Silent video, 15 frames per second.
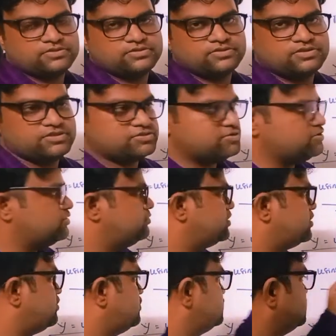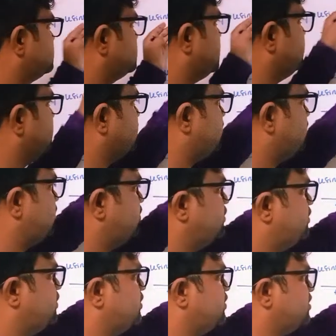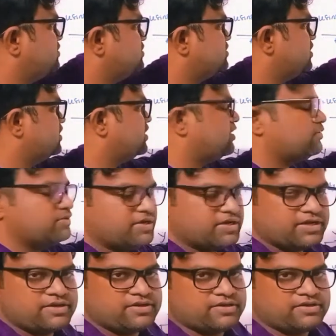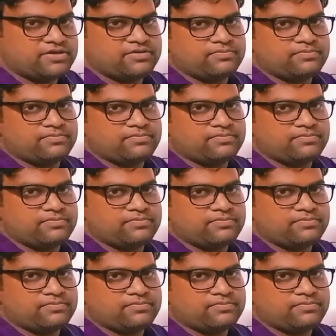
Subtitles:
Yes or no? Because it's coming and touching the ground again here.